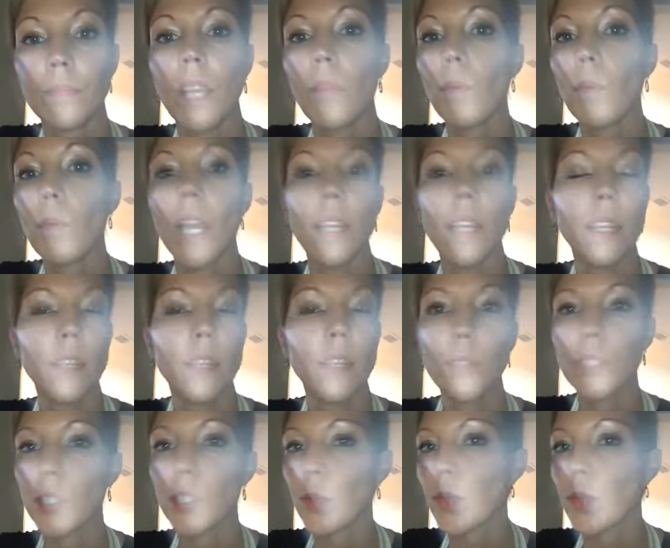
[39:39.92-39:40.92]
Right, it'll
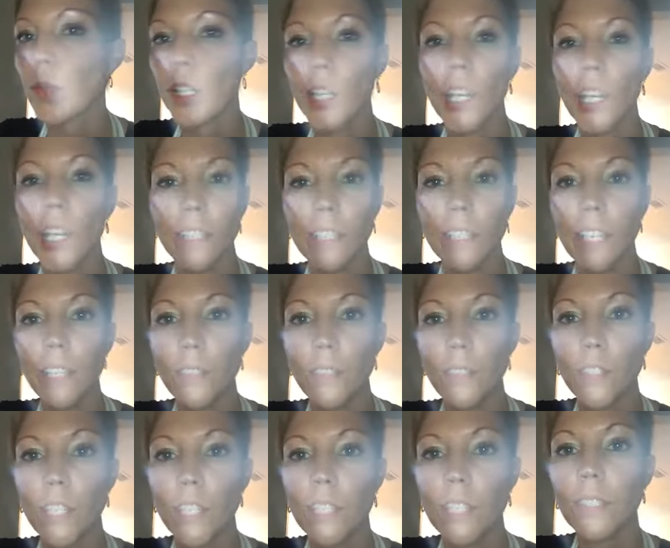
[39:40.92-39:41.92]
still be good. It's
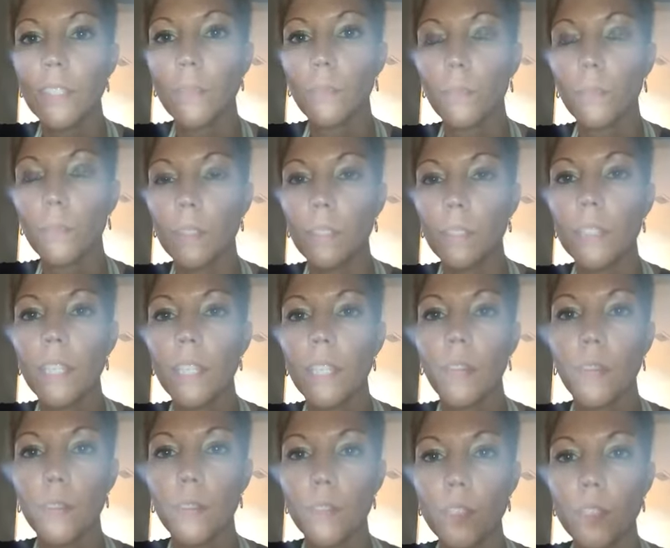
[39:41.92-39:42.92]
just yeah. yeah,
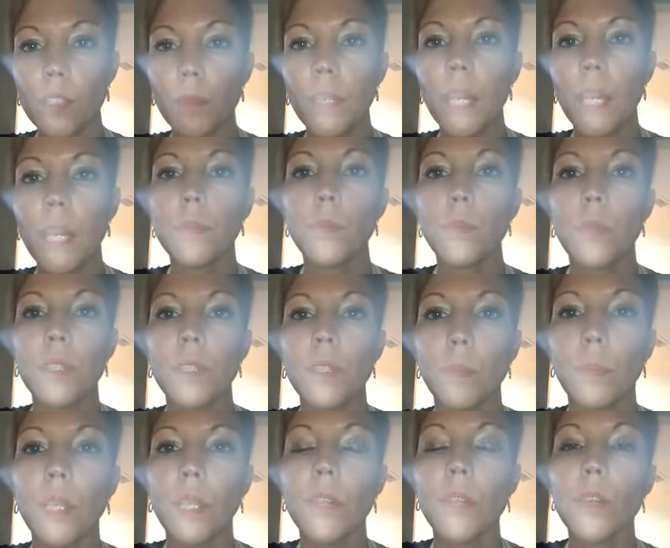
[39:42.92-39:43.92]
there's sometimes with the
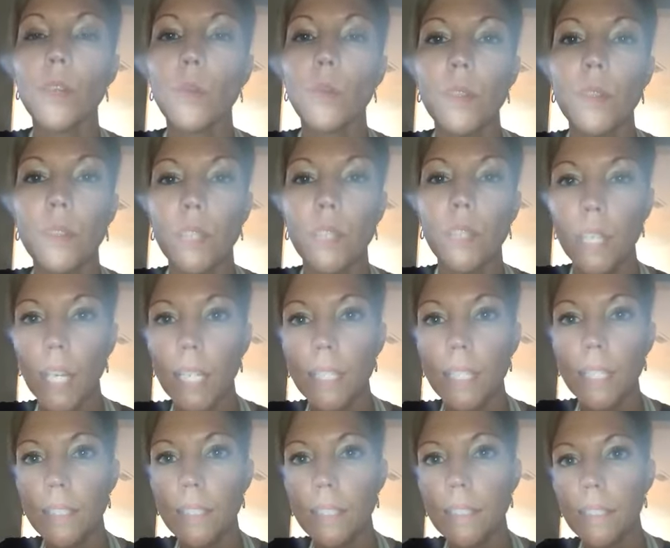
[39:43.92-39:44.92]
blender with the
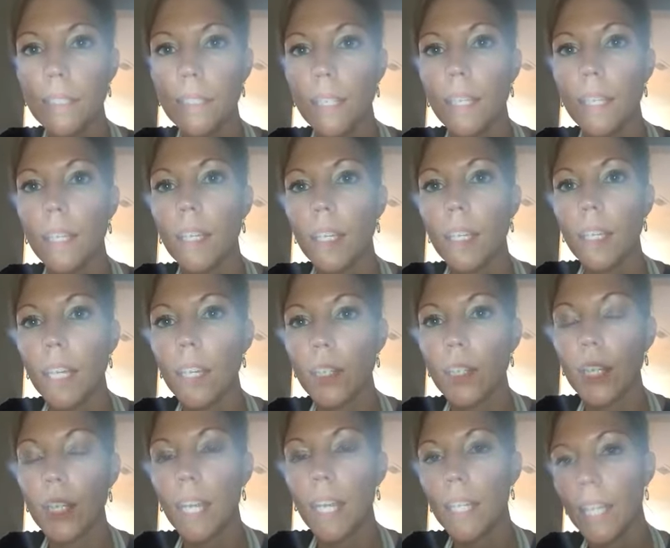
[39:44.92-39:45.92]
nuts, it
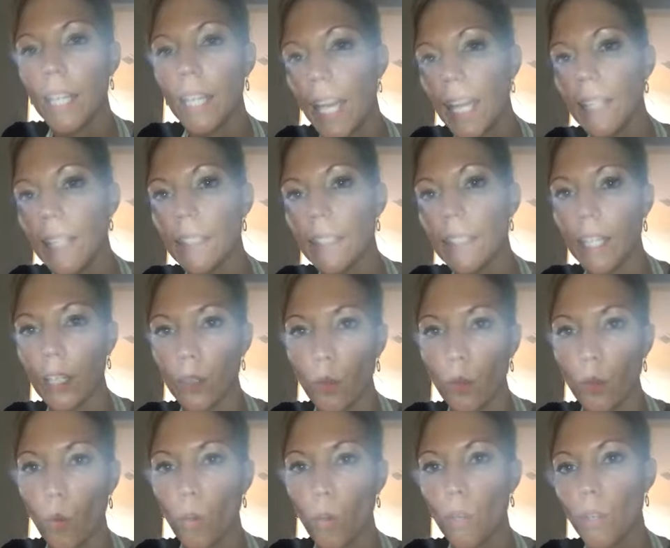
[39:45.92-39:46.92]
kind of has like an
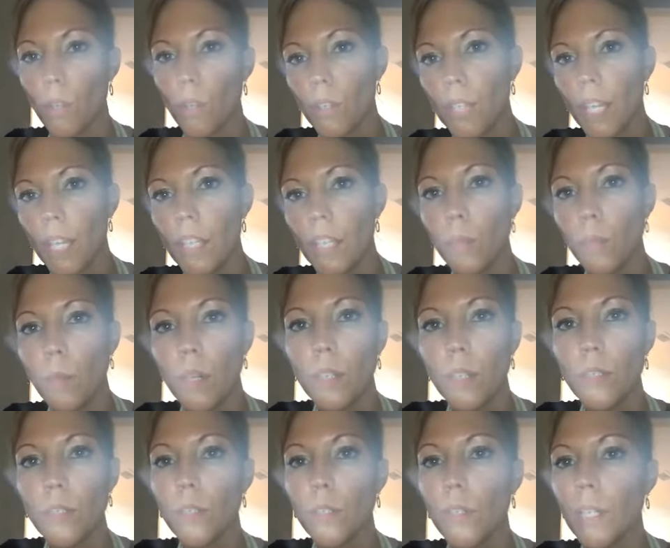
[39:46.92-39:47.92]
order that you want to
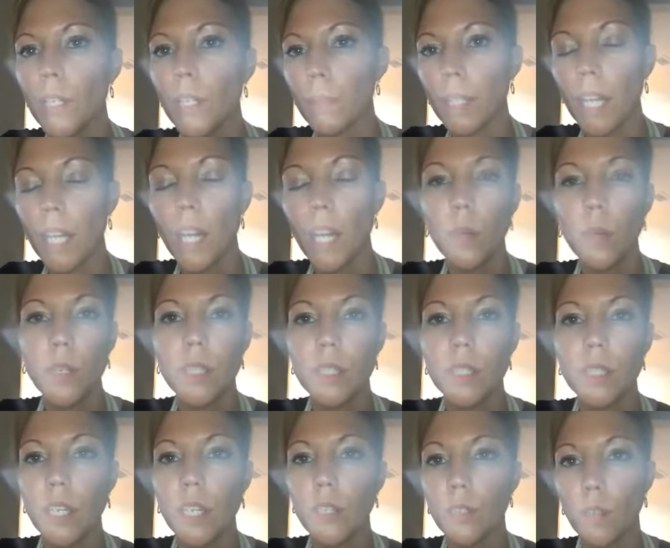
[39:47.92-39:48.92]
do it, but I always
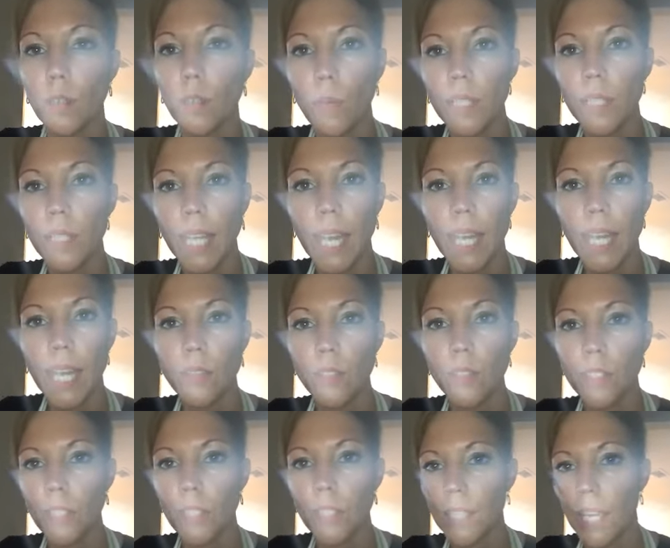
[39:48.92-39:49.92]
say you could always add
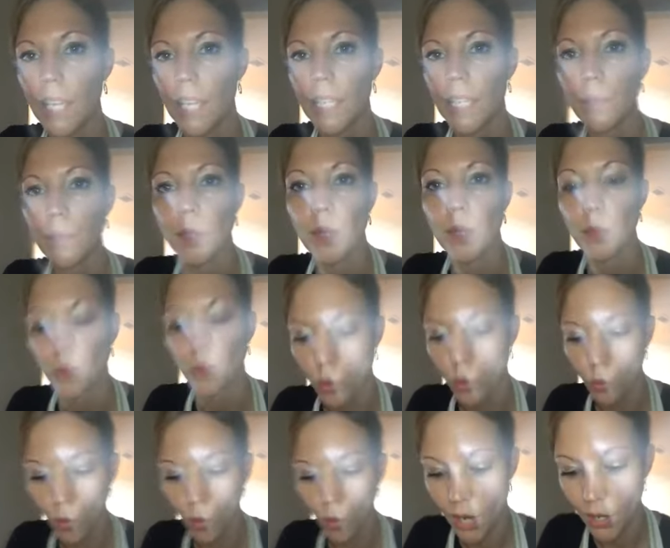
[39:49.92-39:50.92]
just a tiny bit more
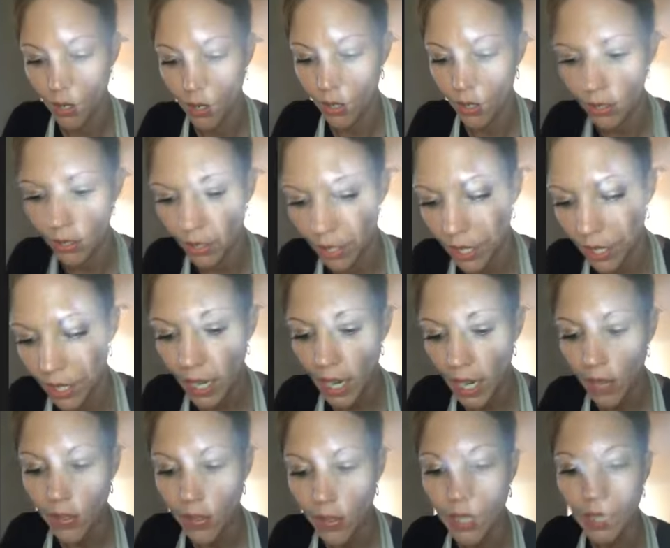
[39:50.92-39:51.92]
water
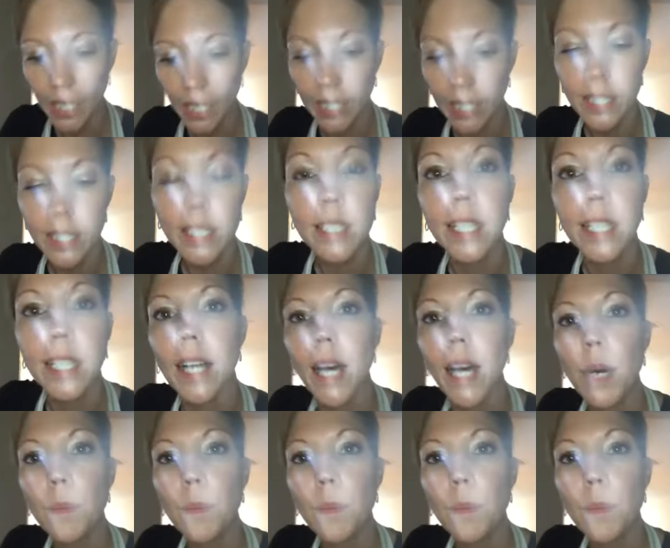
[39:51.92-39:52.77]
and then let it sit up